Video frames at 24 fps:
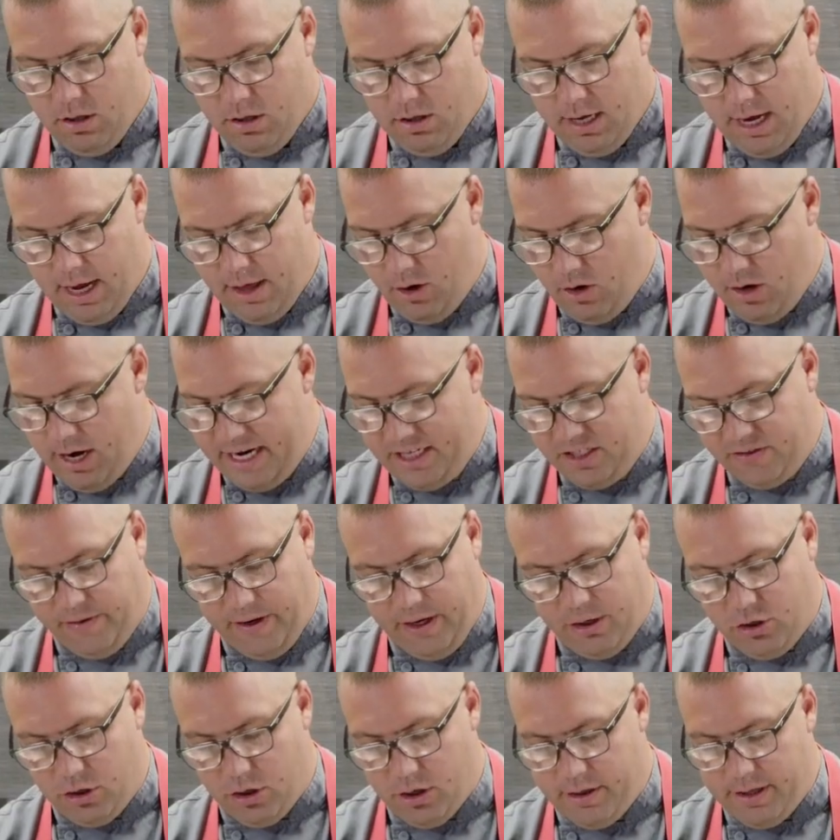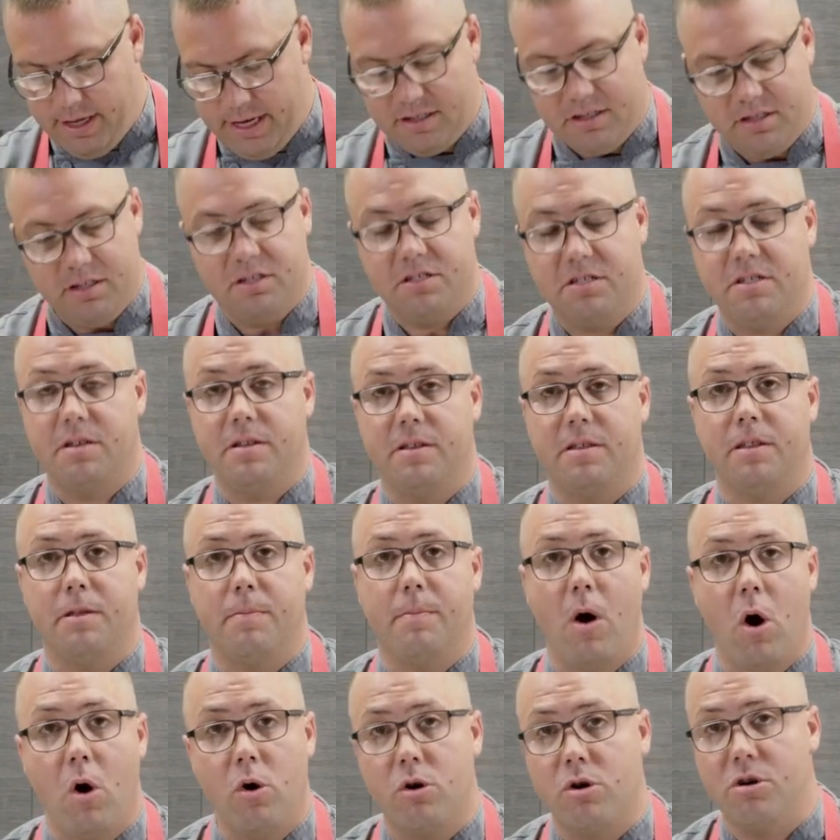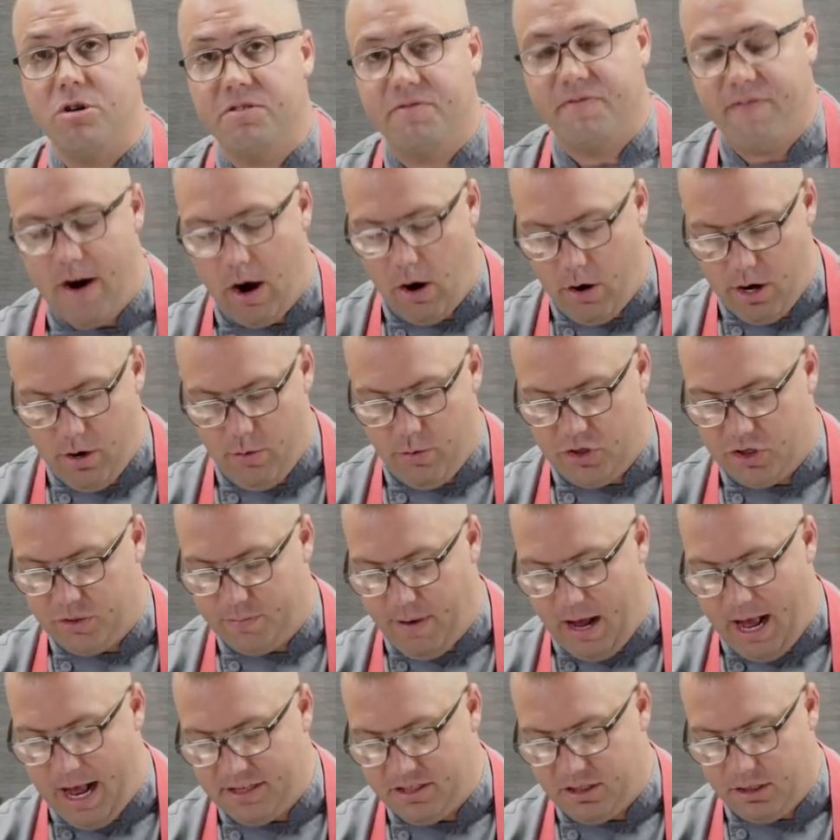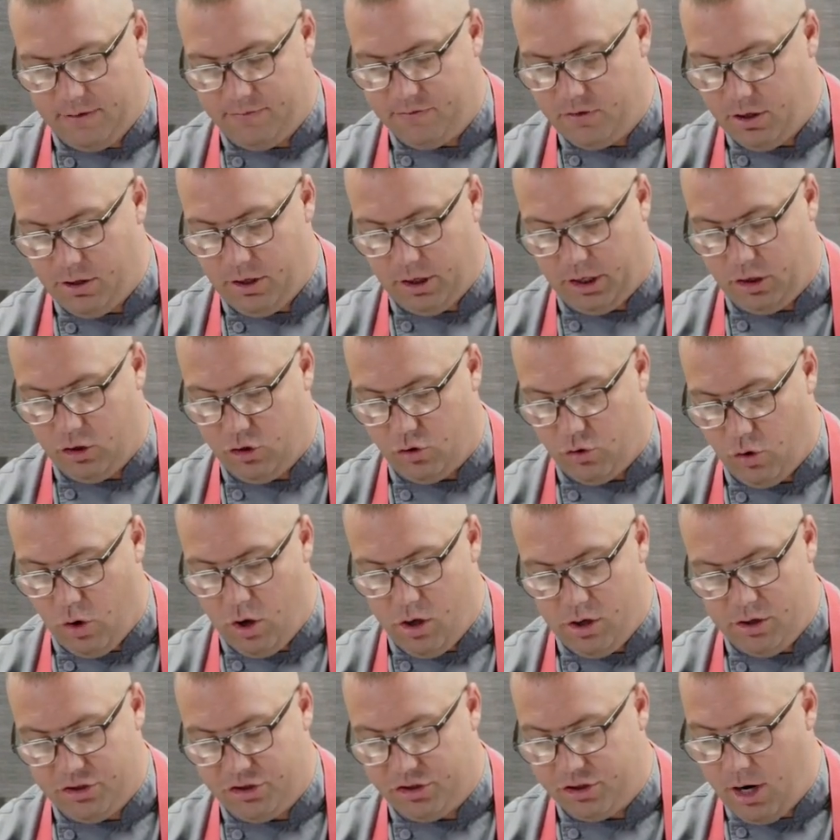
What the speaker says: The other nice feature of this is that the motor is very responsive to the controls,